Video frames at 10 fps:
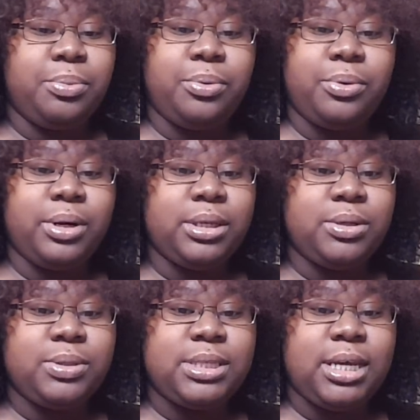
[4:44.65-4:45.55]
Poor
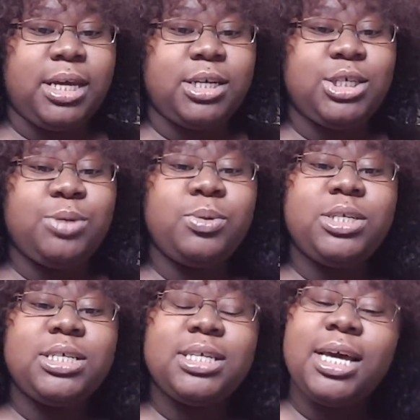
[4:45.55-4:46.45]
little Tink. She was
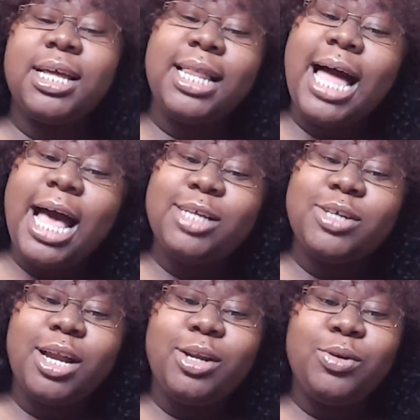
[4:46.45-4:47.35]
just in class
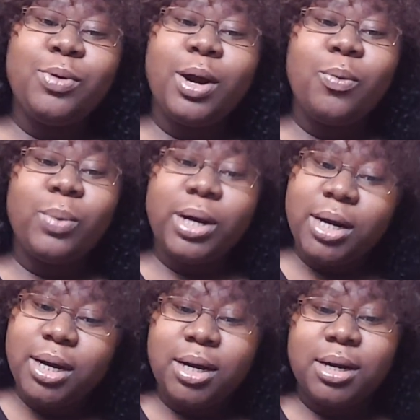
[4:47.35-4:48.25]
trying to do her
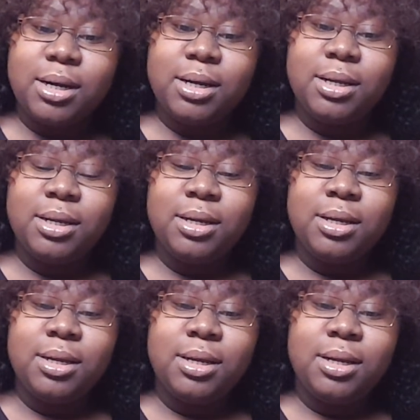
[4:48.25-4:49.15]
work,
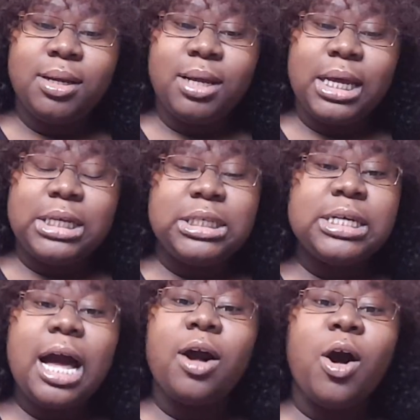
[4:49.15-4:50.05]
and she
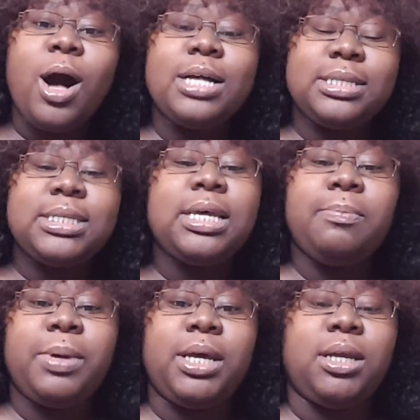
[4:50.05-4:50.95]
got caught
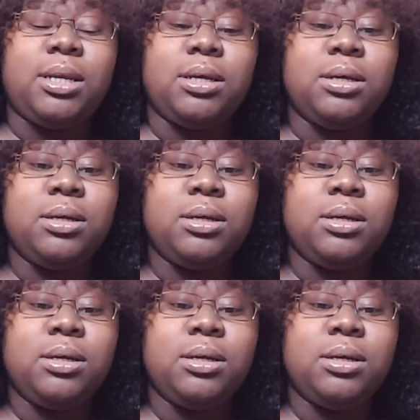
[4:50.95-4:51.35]
slipping.